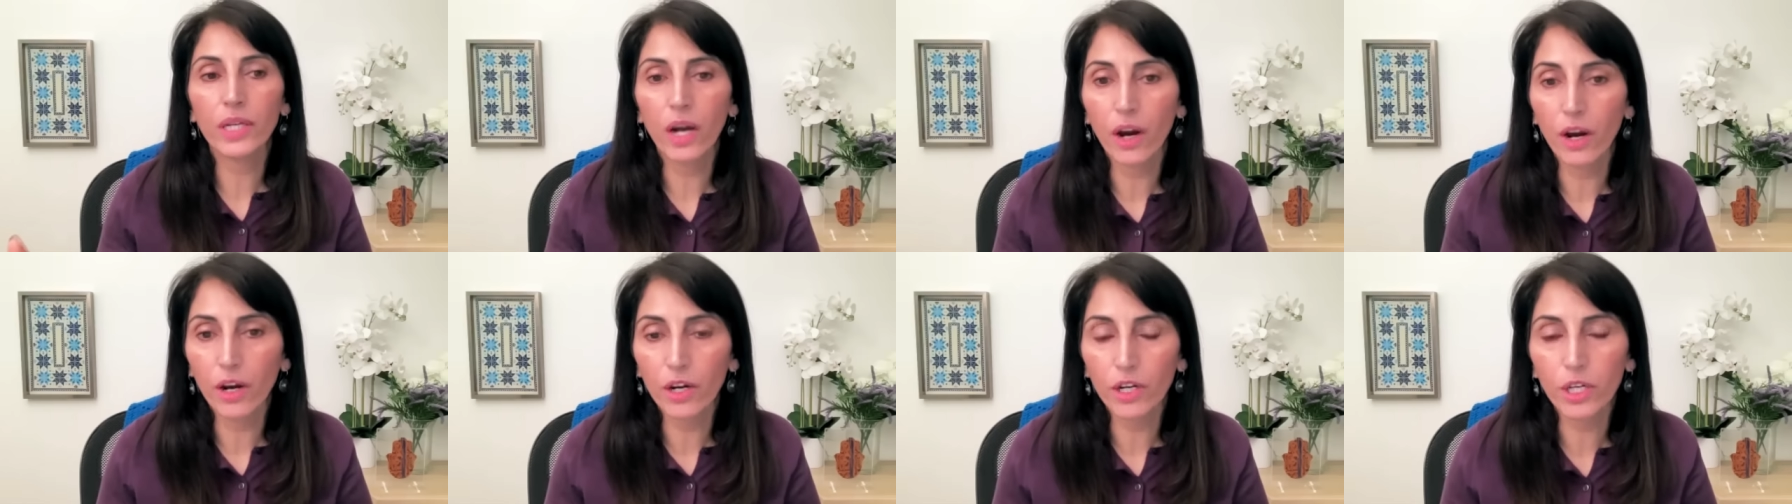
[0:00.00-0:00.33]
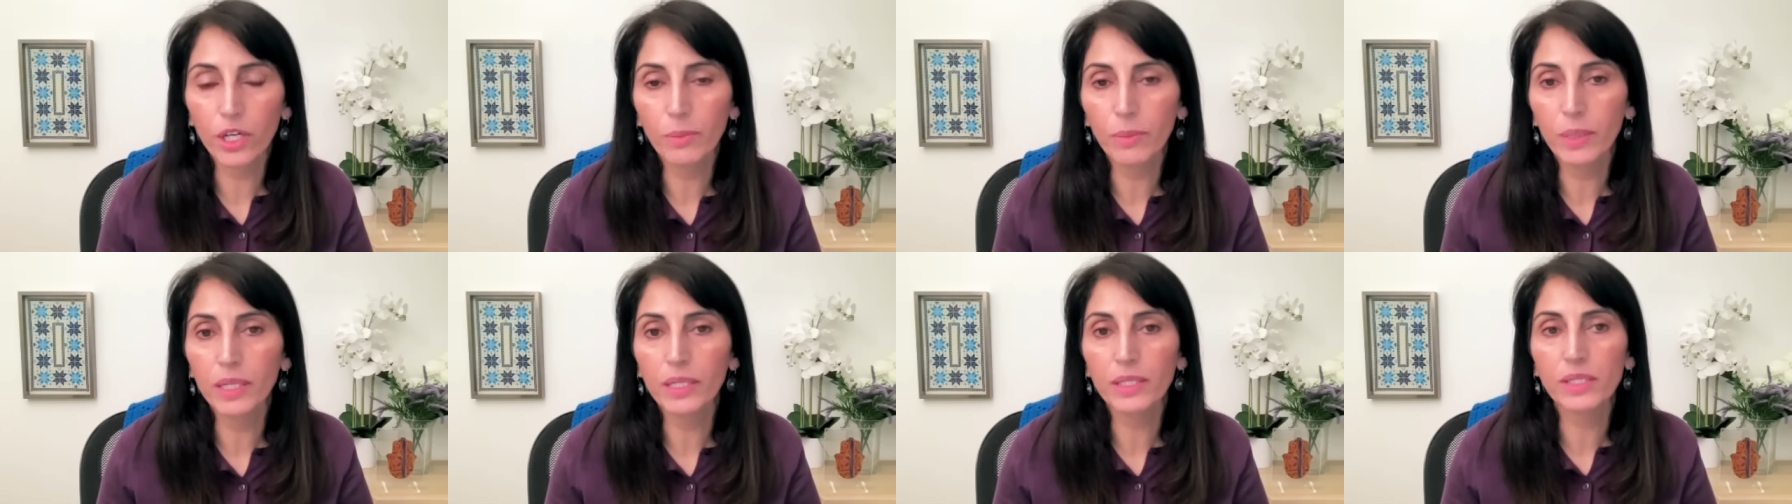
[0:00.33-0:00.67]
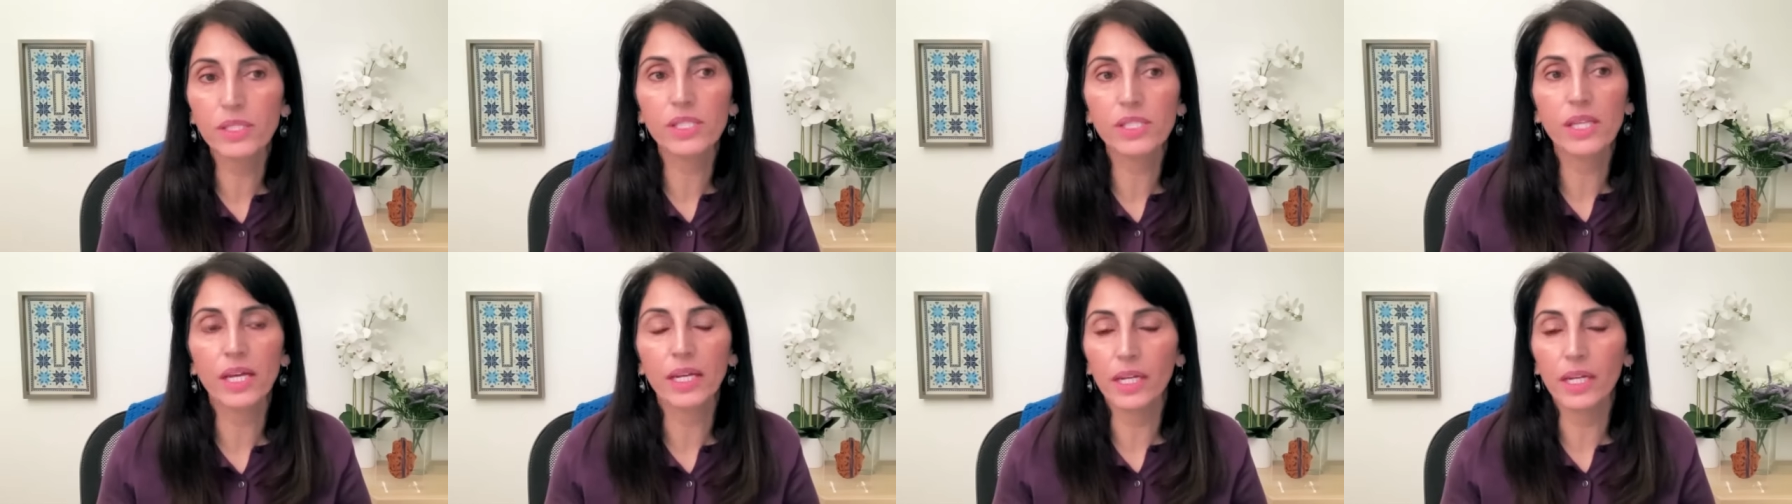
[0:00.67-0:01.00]
arguments
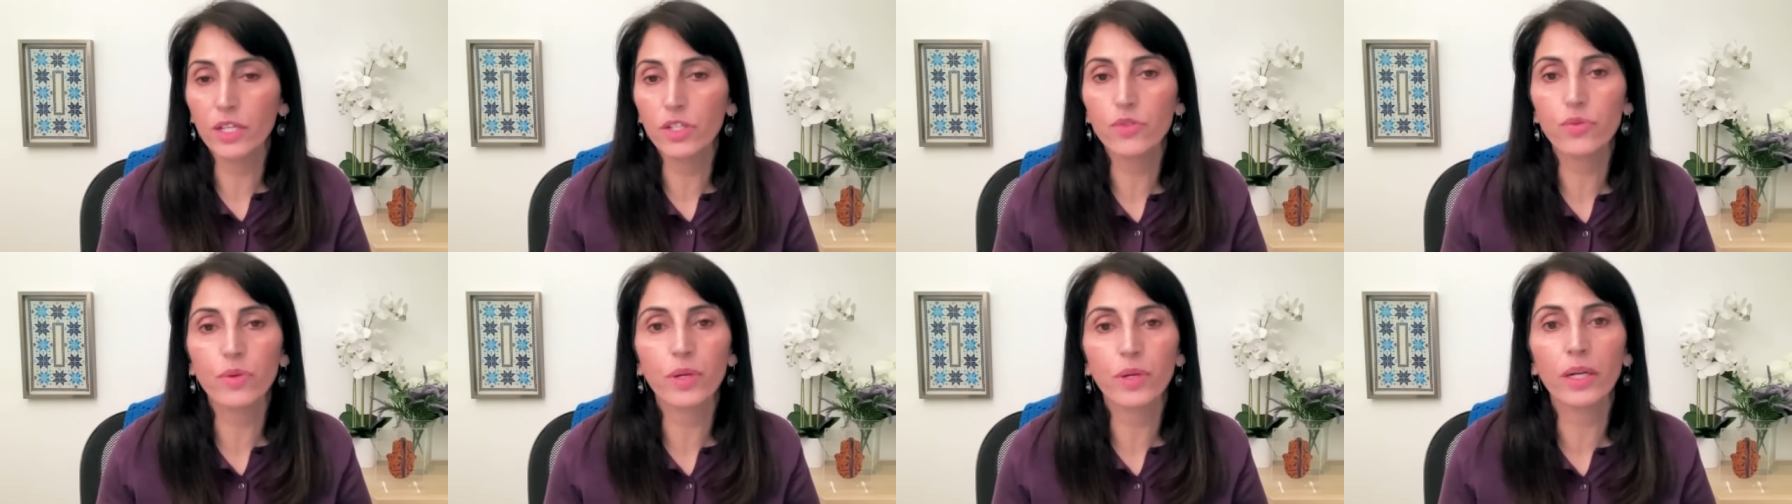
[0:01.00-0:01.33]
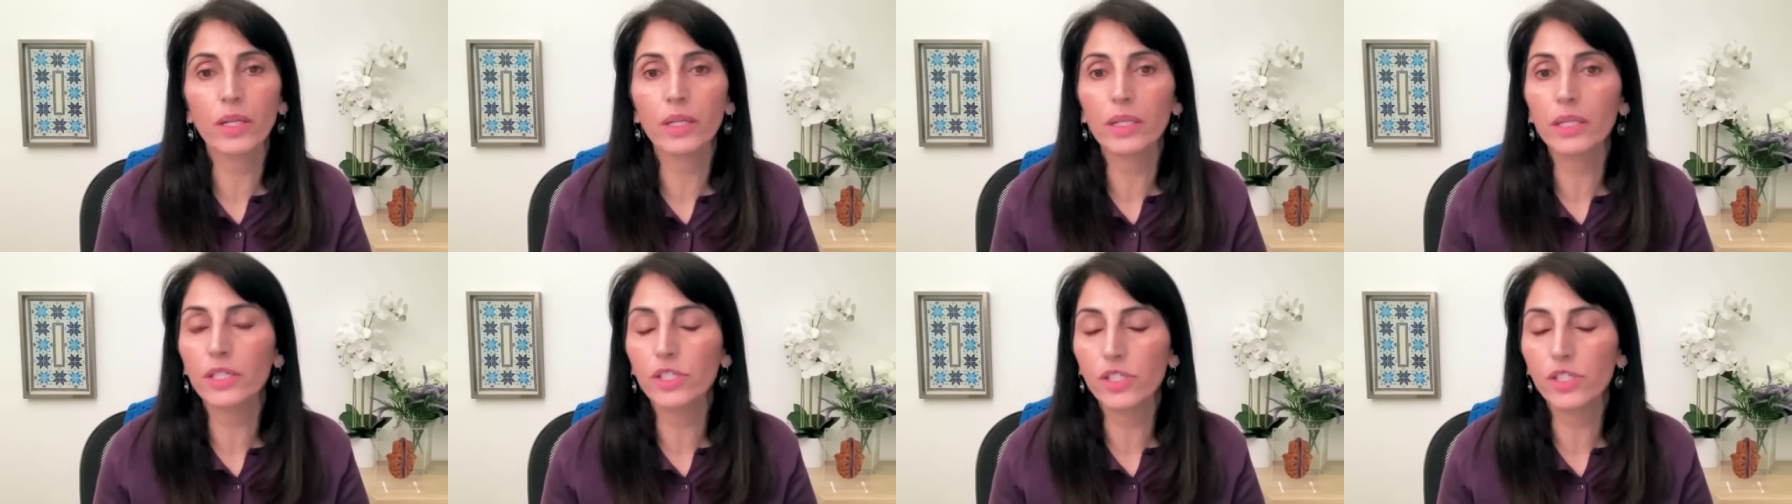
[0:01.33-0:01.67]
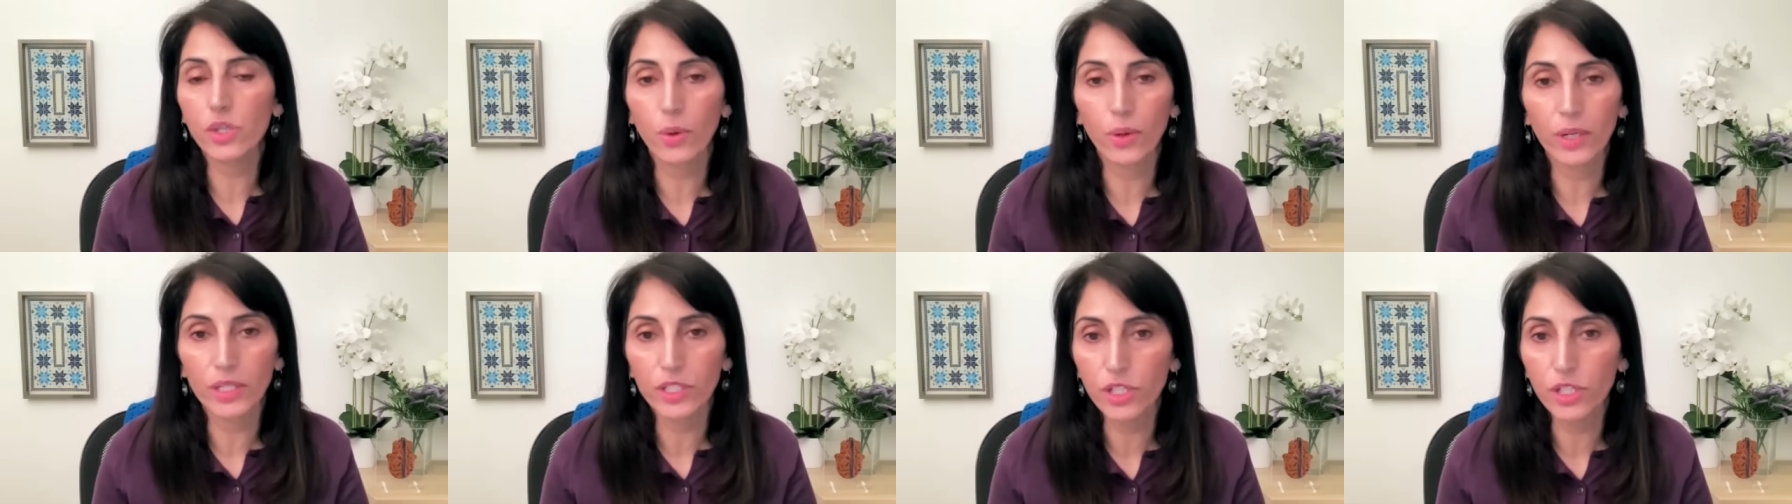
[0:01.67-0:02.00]
that Israel is
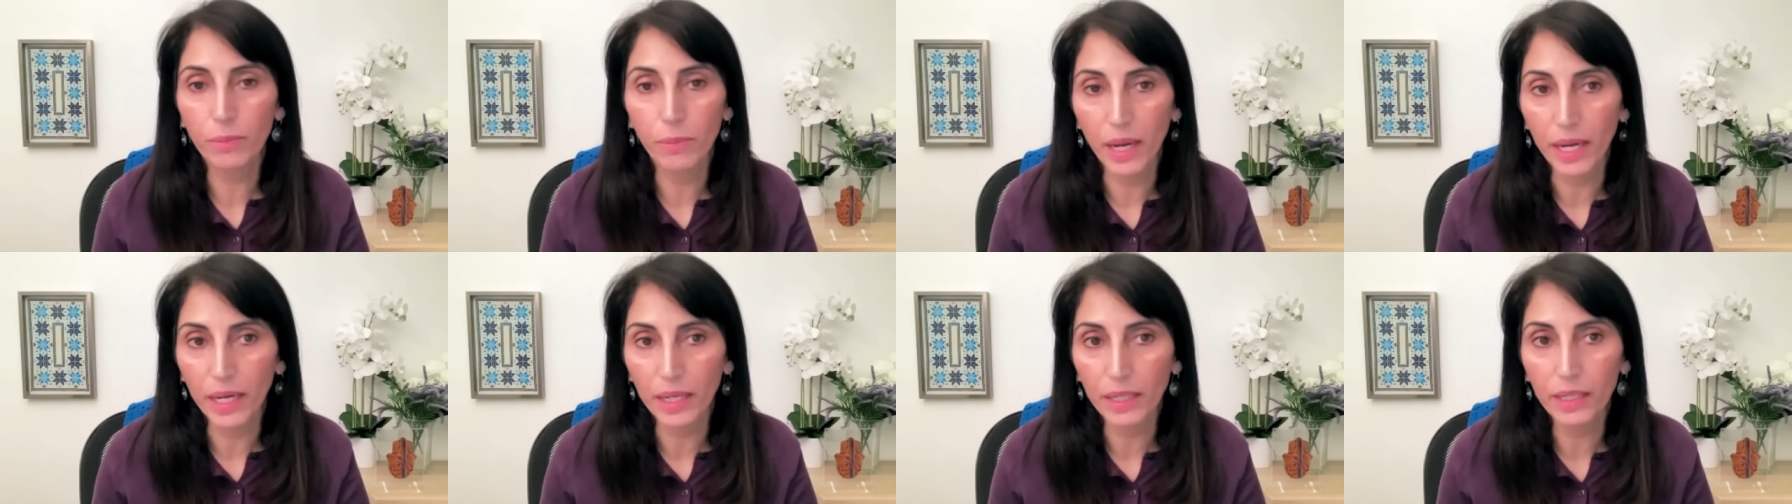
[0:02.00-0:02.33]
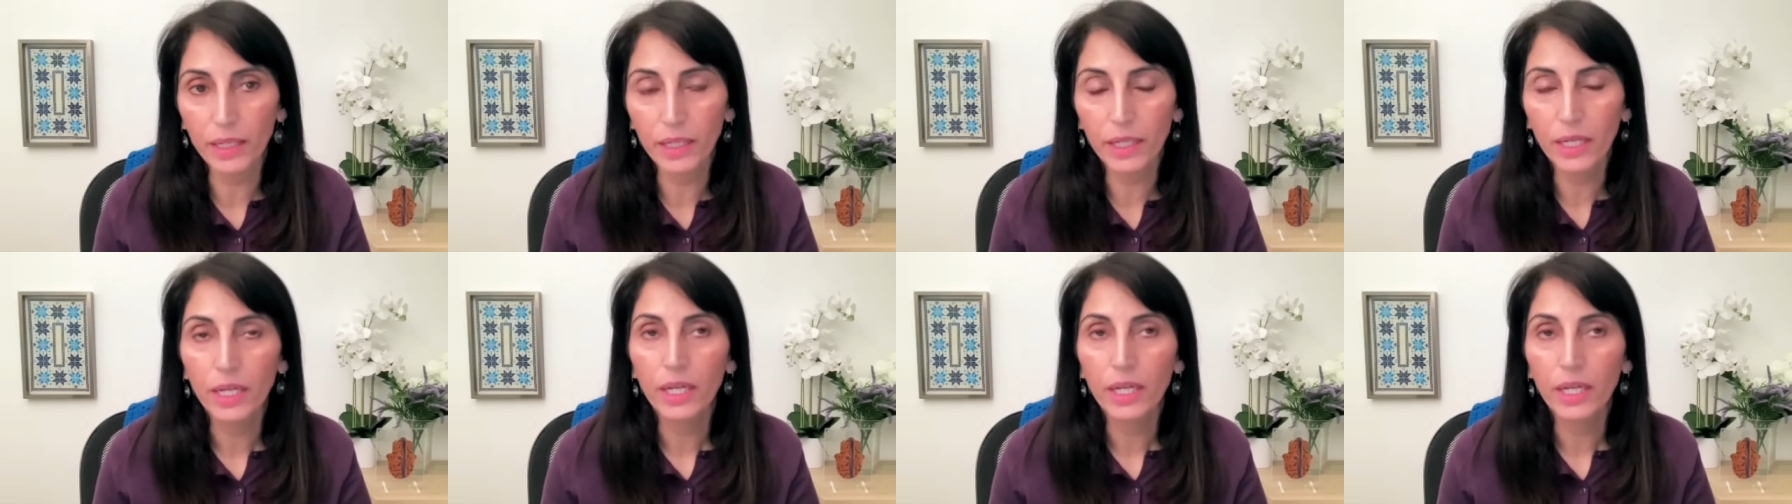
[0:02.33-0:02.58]
going to make.